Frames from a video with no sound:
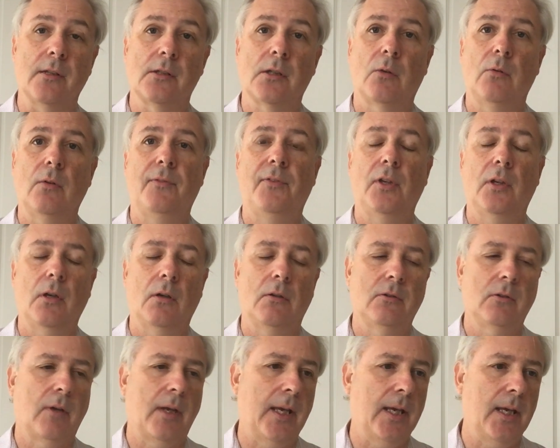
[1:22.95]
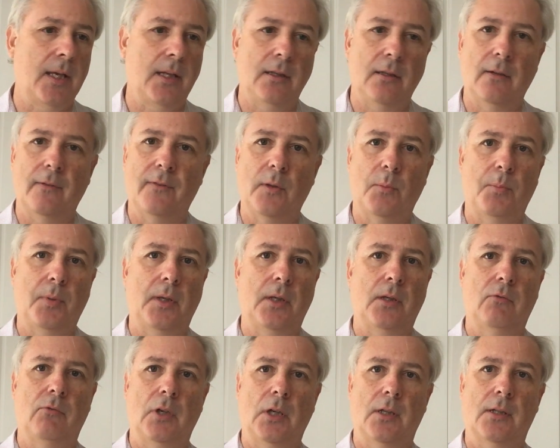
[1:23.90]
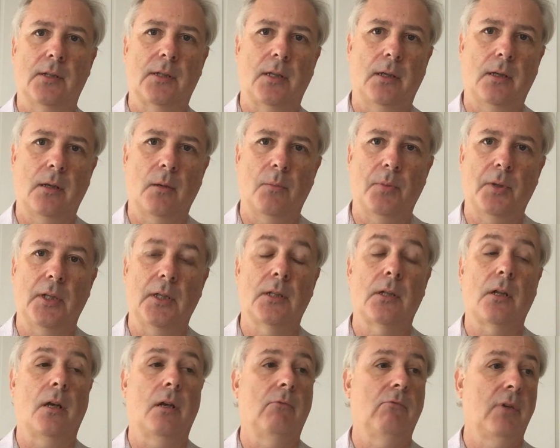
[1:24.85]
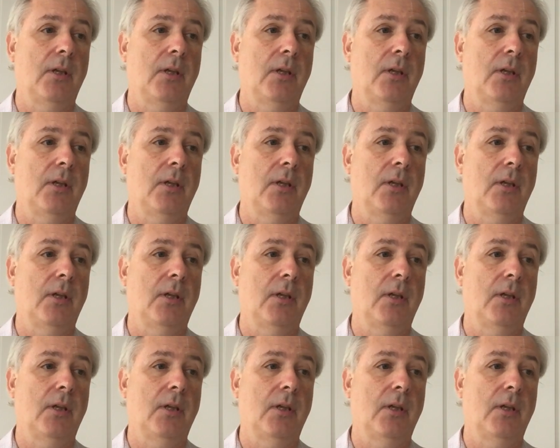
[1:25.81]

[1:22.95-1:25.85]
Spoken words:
So if you go to any of the big real estate companies like